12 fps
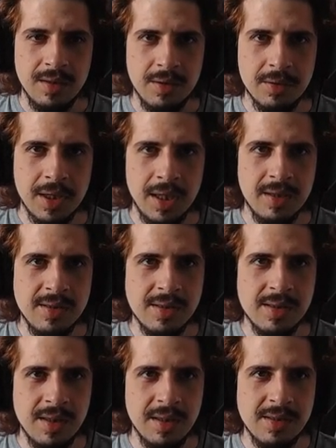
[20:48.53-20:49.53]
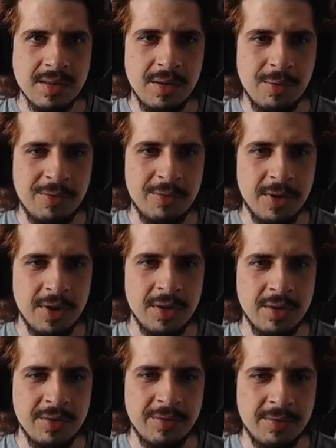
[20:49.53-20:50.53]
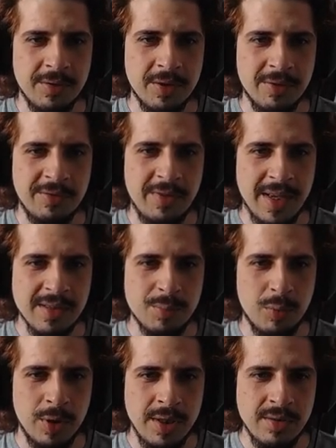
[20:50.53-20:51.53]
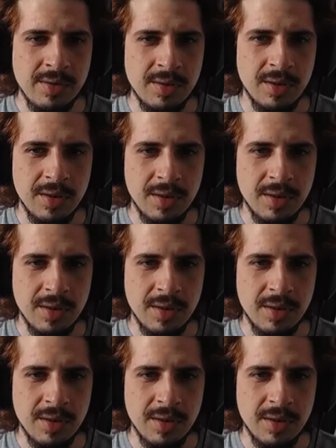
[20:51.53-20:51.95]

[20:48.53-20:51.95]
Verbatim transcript: Okay, let's let's go for for fast boys.